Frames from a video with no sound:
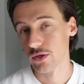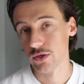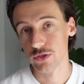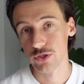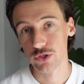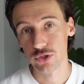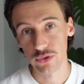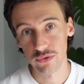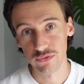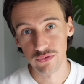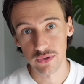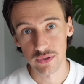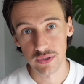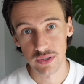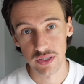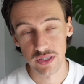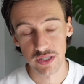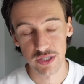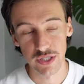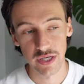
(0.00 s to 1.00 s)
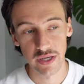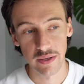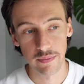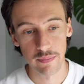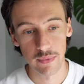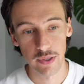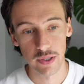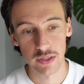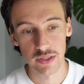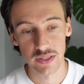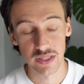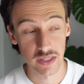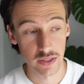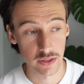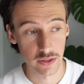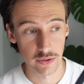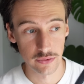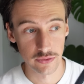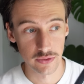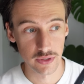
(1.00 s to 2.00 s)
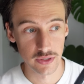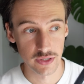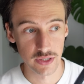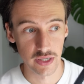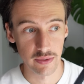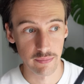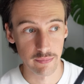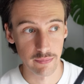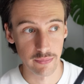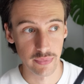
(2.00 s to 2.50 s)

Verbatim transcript: Should have gone to the gym, didn't go to the gym